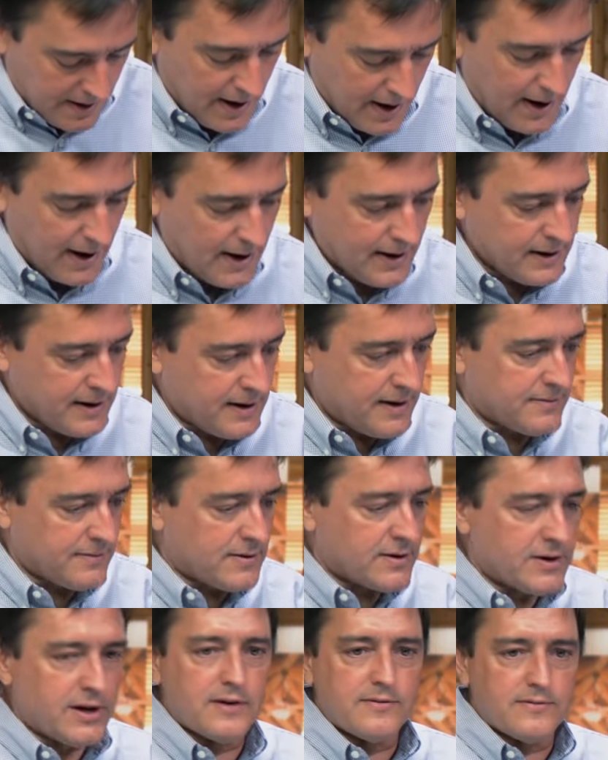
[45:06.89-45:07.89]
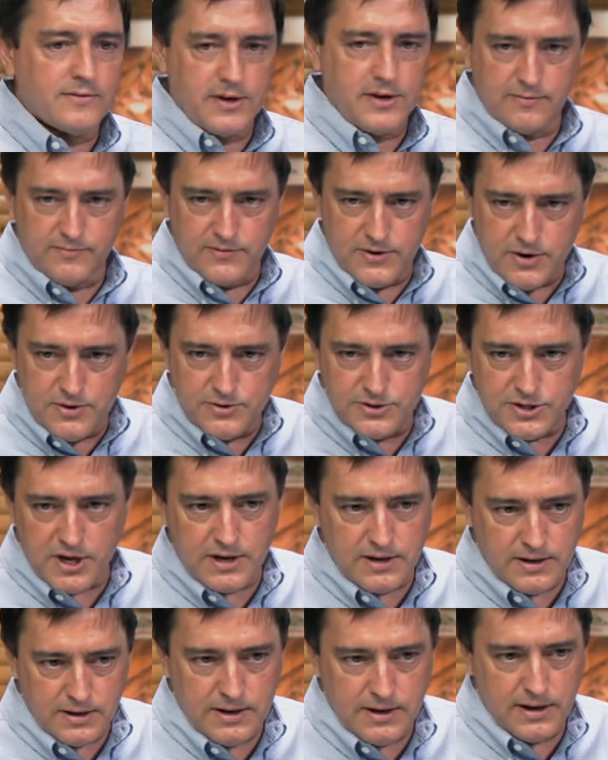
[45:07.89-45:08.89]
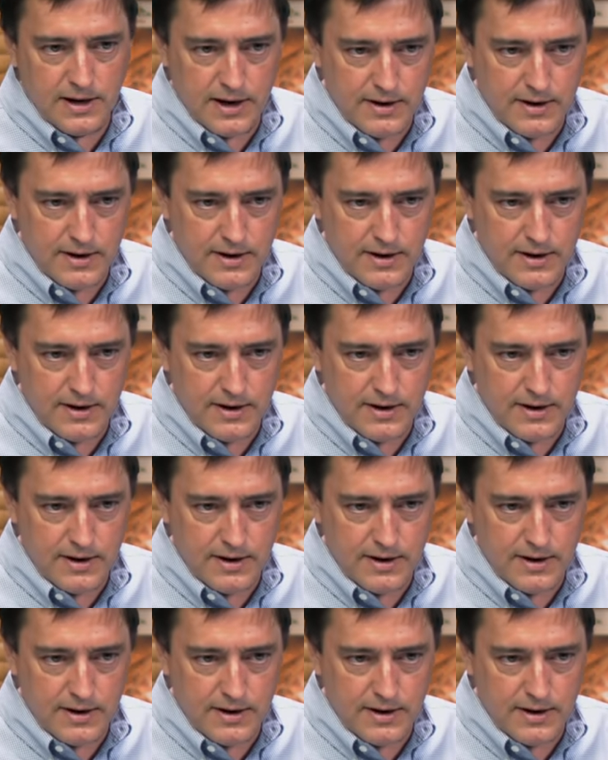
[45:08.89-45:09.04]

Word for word: uh, co co confusing